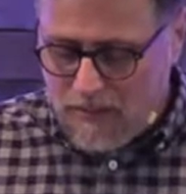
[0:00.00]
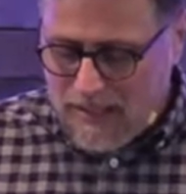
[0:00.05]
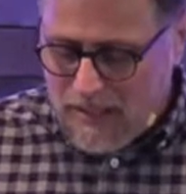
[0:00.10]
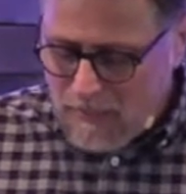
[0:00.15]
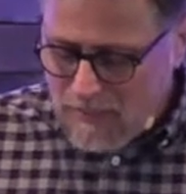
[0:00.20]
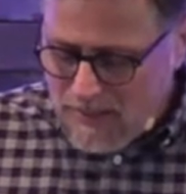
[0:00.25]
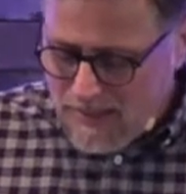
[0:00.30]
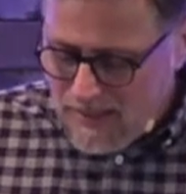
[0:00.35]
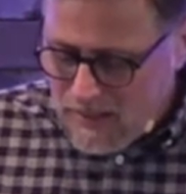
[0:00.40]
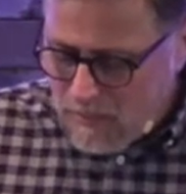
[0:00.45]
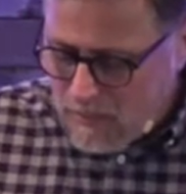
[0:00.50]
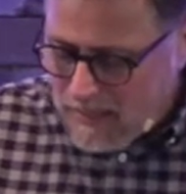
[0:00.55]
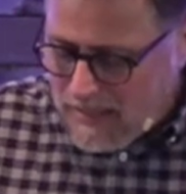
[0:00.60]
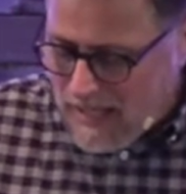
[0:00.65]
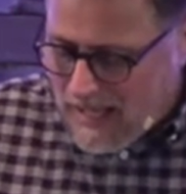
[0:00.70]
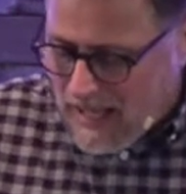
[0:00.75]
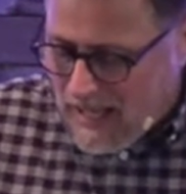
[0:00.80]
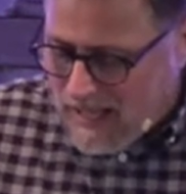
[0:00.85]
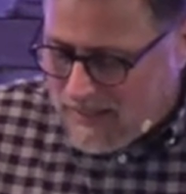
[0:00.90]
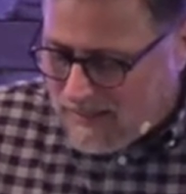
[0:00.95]
And I would simply
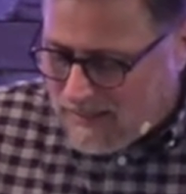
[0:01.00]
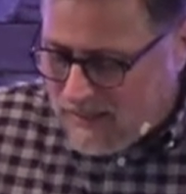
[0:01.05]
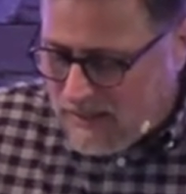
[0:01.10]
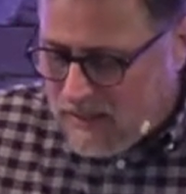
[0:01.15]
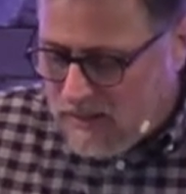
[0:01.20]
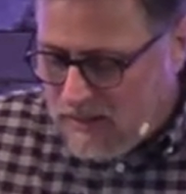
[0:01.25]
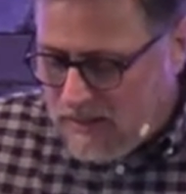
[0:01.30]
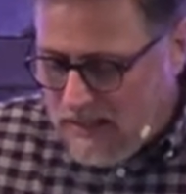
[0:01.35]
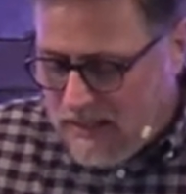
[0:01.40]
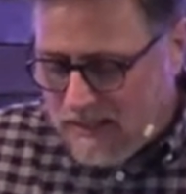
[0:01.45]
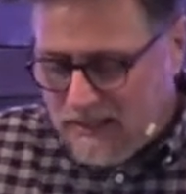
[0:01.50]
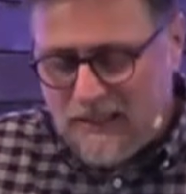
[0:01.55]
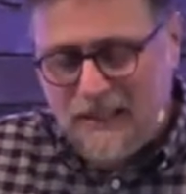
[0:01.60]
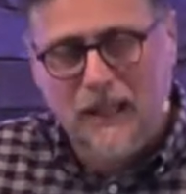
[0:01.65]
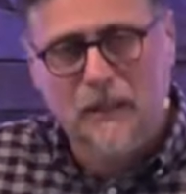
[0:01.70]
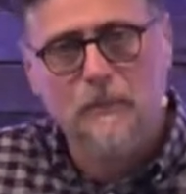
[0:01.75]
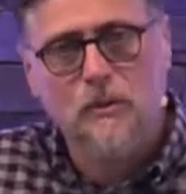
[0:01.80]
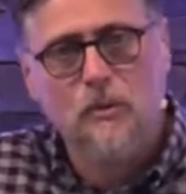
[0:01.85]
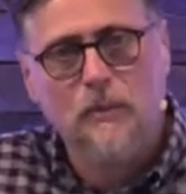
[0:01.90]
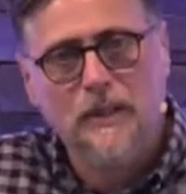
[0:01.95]
ask that you take the
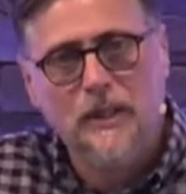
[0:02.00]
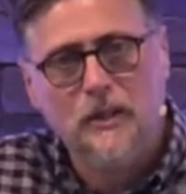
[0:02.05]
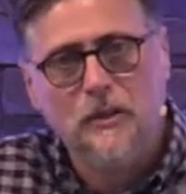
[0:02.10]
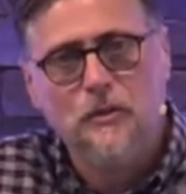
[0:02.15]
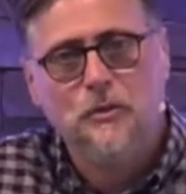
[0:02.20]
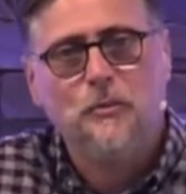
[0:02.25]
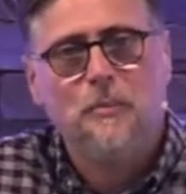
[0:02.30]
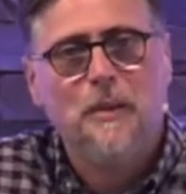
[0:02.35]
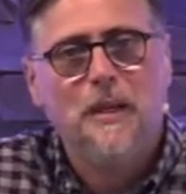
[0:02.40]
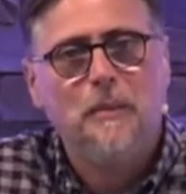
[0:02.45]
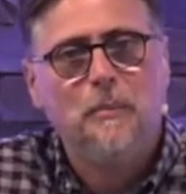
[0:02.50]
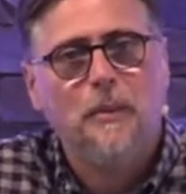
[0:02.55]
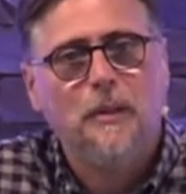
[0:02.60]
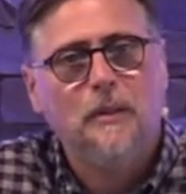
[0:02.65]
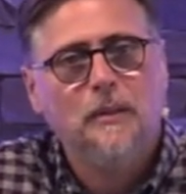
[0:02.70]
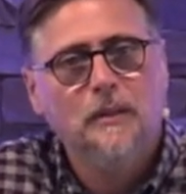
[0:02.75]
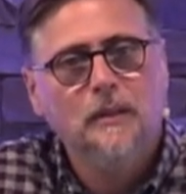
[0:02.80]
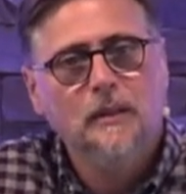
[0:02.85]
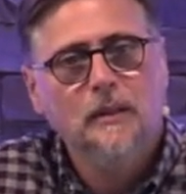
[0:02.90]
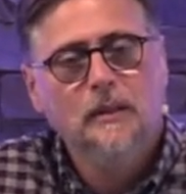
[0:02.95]
time to read a newspaper.
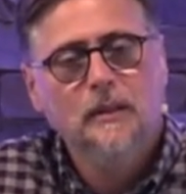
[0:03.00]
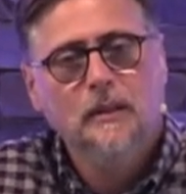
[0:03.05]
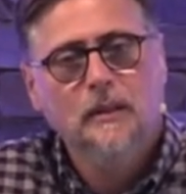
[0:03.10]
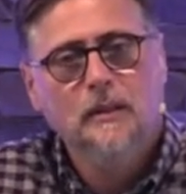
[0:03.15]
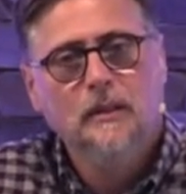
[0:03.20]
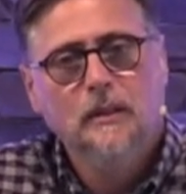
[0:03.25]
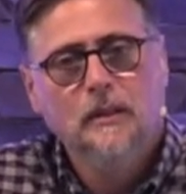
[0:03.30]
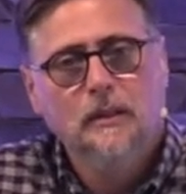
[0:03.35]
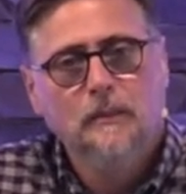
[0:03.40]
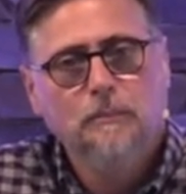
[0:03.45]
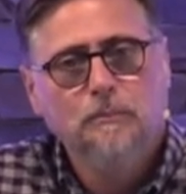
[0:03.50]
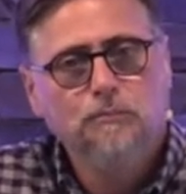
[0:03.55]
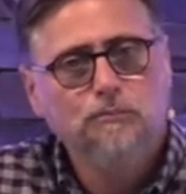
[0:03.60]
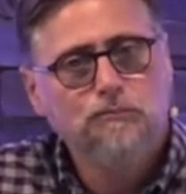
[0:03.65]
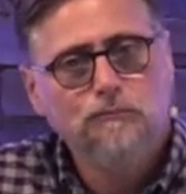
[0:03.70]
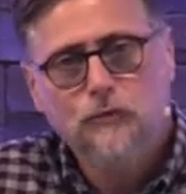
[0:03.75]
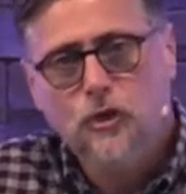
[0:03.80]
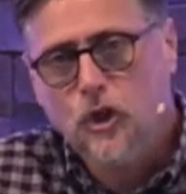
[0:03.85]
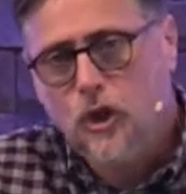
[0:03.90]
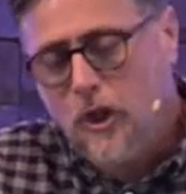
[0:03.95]

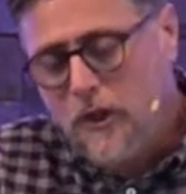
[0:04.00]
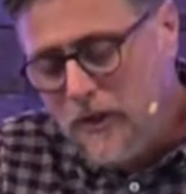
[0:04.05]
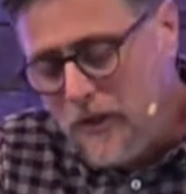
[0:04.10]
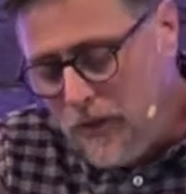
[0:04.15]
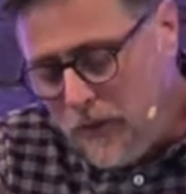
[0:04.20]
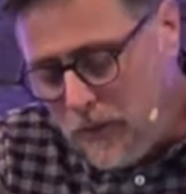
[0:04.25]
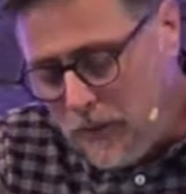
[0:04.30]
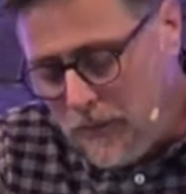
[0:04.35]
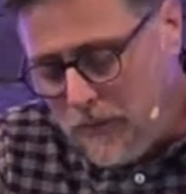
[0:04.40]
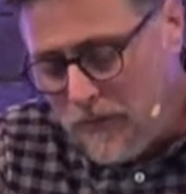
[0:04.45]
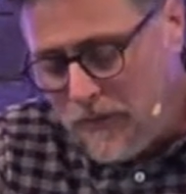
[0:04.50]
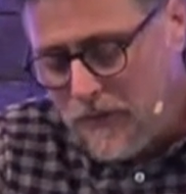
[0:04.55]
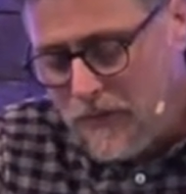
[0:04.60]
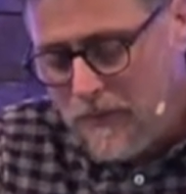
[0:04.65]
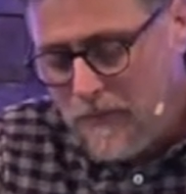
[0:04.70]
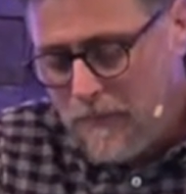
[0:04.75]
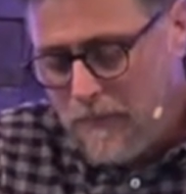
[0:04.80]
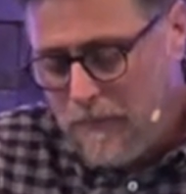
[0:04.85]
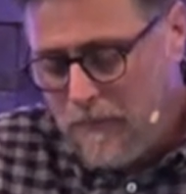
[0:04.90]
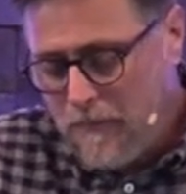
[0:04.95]
Turn on the news.
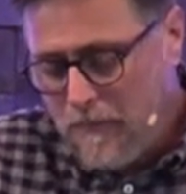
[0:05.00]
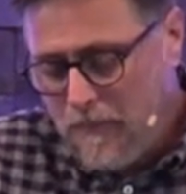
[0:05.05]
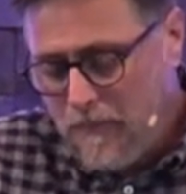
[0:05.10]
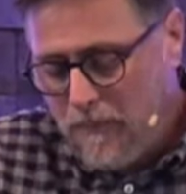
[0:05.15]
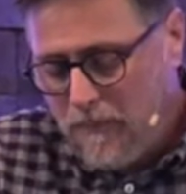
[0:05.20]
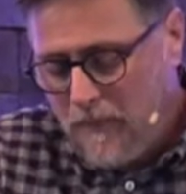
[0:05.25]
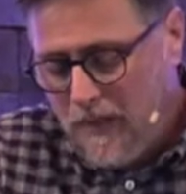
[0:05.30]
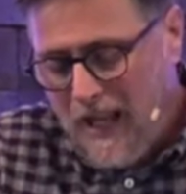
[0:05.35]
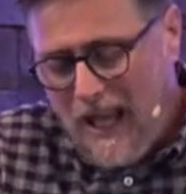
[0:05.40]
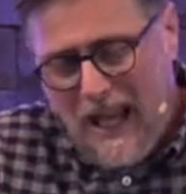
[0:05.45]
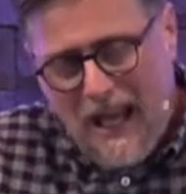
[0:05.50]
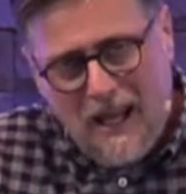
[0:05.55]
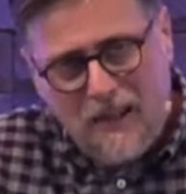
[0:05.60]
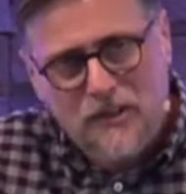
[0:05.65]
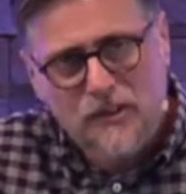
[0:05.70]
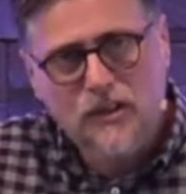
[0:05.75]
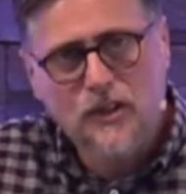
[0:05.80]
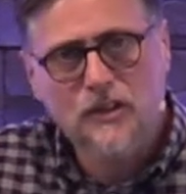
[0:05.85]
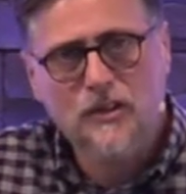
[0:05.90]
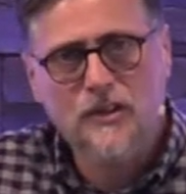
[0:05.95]

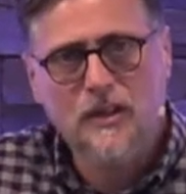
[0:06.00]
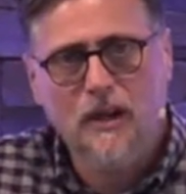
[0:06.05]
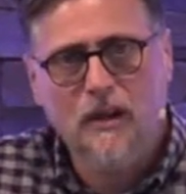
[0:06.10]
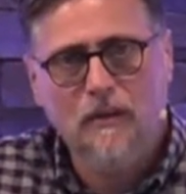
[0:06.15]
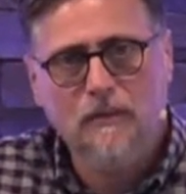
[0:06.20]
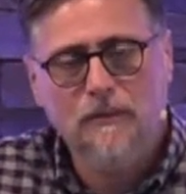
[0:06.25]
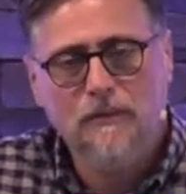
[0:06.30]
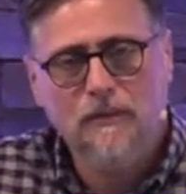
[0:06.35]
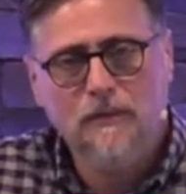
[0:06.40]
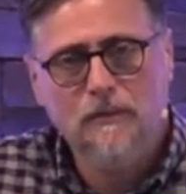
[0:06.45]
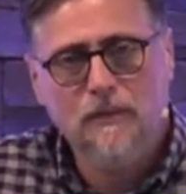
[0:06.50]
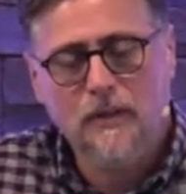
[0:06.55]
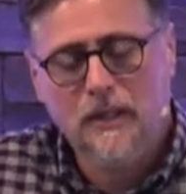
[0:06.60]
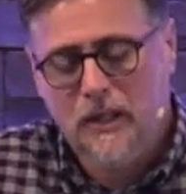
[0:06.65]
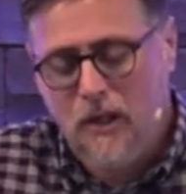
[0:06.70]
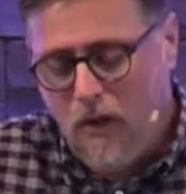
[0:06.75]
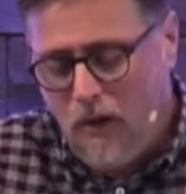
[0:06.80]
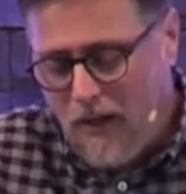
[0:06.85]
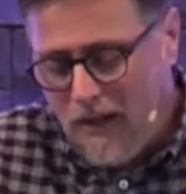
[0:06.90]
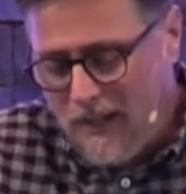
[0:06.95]
Ask yourself
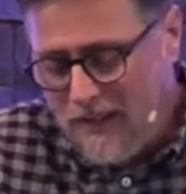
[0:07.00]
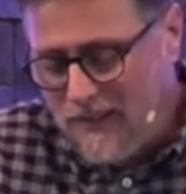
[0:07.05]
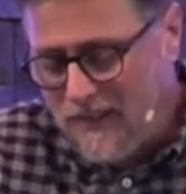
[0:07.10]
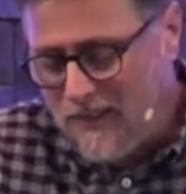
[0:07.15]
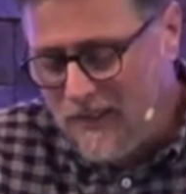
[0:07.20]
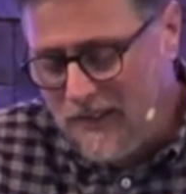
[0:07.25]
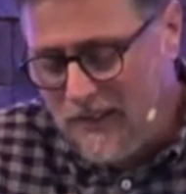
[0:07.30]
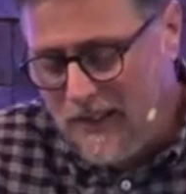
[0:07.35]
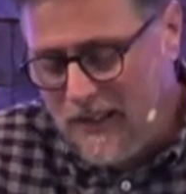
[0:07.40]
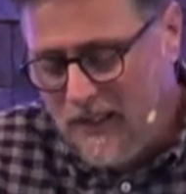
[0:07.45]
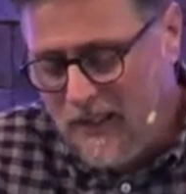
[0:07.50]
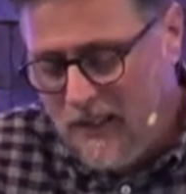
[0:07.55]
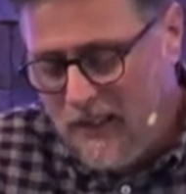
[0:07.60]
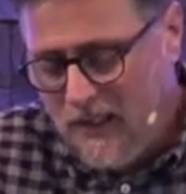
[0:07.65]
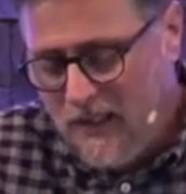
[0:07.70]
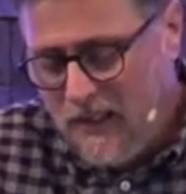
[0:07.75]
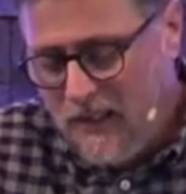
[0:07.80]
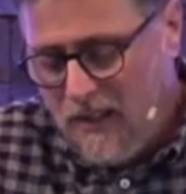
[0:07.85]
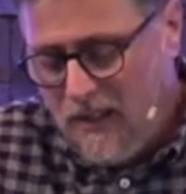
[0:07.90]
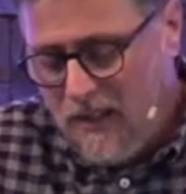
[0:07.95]
very honestly,
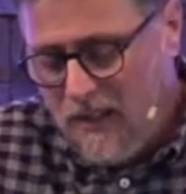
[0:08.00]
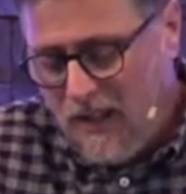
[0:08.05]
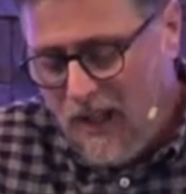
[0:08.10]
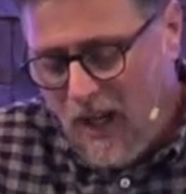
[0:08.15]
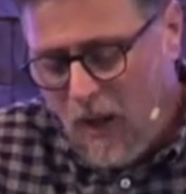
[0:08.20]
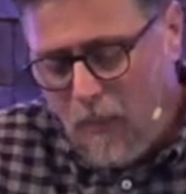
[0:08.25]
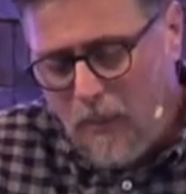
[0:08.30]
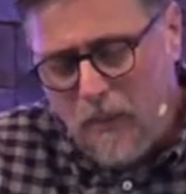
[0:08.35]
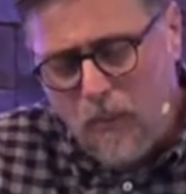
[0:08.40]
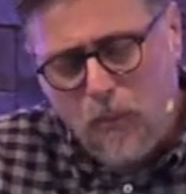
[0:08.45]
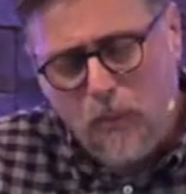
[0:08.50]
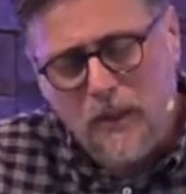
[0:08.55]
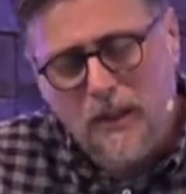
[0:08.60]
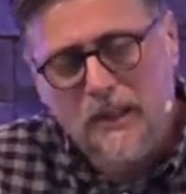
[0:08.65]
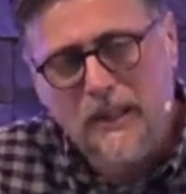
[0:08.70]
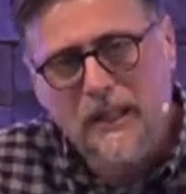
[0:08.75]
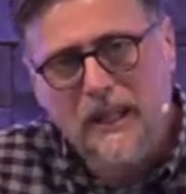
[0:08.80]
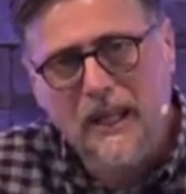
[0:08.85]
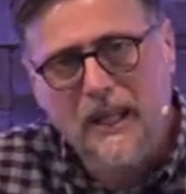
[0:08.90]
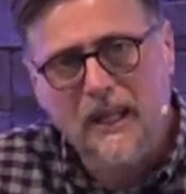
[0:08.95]
are we
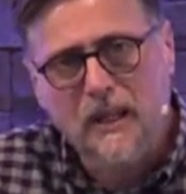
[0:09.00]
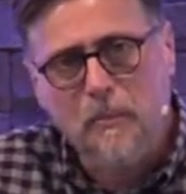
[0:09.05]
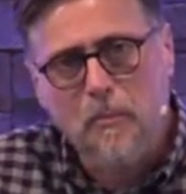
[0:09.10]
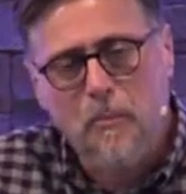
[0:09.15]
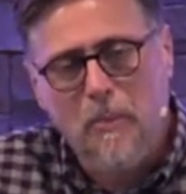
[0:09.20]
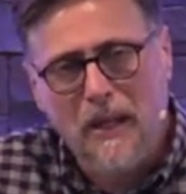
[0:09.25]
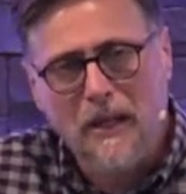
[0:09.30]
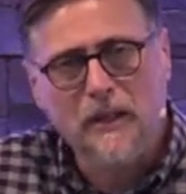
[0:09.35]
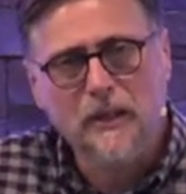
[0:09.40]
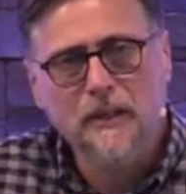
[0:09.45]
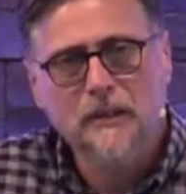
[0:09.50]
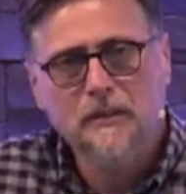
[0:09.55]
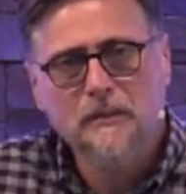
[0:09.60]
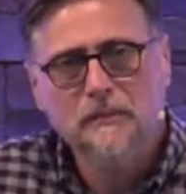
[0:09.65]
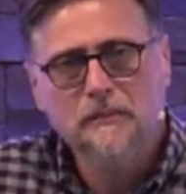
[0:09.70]
really getting better?